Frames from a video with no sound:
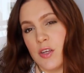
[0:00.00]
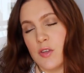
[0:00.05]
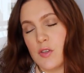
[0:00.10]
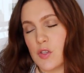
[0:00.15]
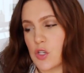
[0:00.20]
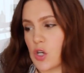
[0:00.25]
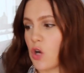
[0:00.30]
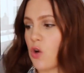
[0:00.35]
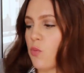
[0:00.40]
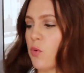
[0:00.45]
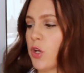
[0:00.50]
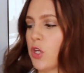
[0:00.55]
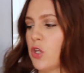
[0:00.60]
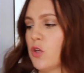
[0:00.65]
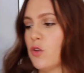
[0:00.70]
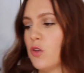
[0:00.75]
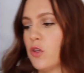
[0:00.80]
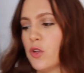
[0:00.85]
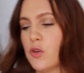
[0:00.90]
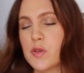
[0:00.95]
So what
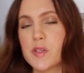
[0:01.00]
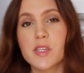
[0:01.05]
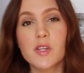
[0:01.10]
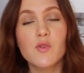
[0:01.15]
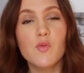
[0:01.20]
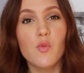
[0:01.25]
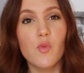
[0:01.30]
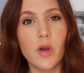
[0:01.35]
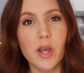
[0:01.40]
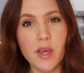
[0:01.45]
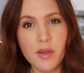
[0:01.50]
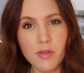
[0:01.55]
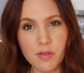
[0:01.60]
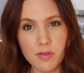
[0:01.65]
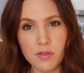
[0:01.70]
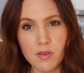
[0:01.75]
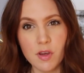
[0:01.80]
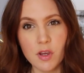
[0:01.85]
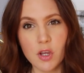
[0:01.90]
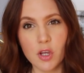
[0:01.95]
you lose in
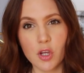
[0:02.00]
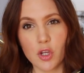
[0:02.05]
width,